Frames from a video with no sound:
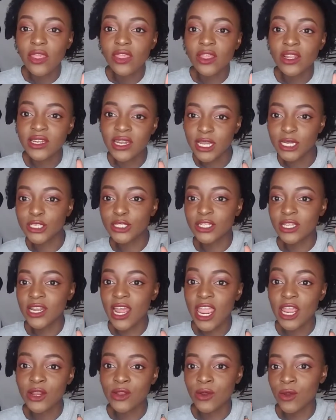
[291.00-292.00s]
The next thing
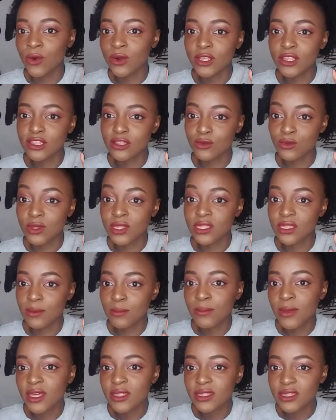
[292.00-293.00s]
I noticed was the
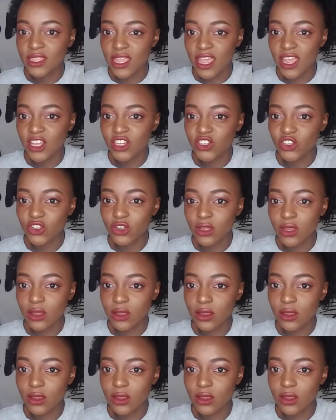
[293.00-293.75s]
mustache.